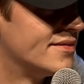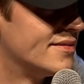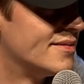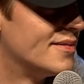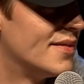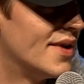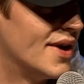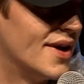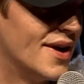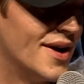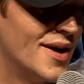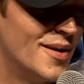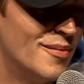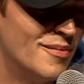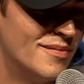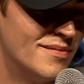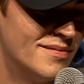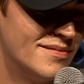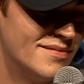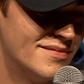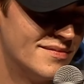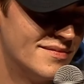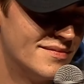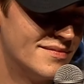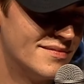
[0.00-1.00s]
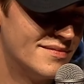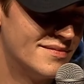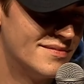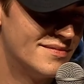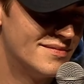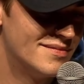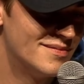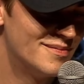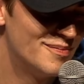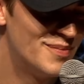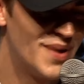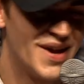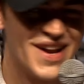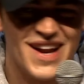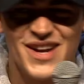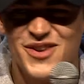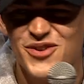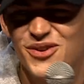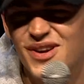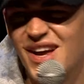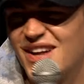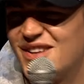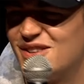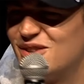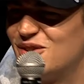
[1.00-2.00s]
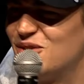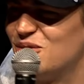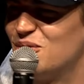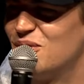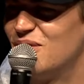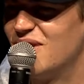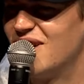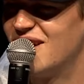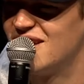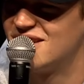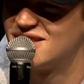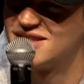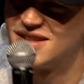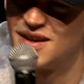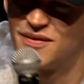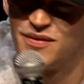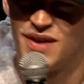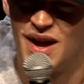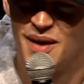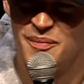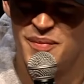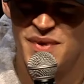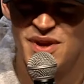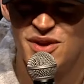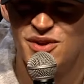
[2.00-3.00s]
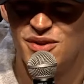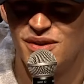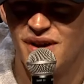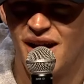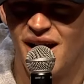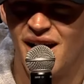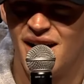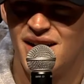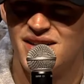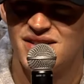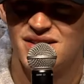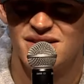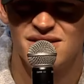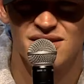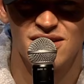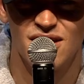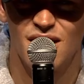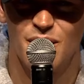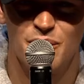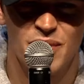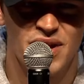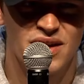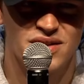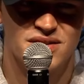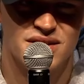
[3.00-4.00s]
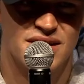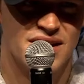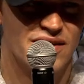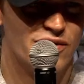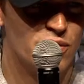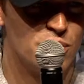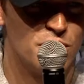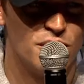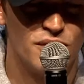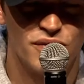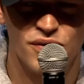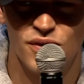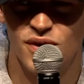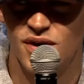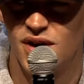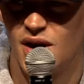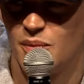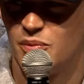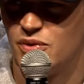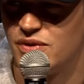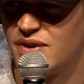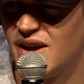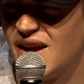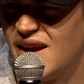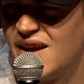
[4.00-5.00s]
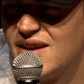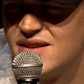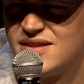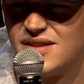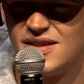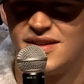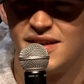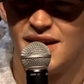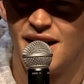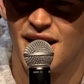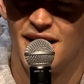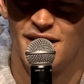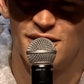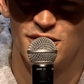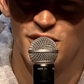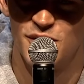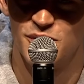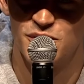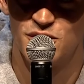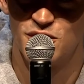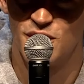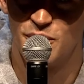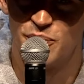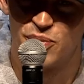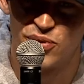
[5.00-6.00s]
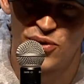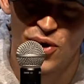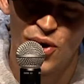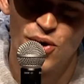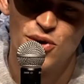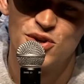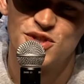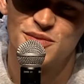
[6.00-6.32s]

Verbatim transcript: Yeah. But then you get to do all of this stuff, like meet you guys and come here to Liverpool for a couple of days, and like the pros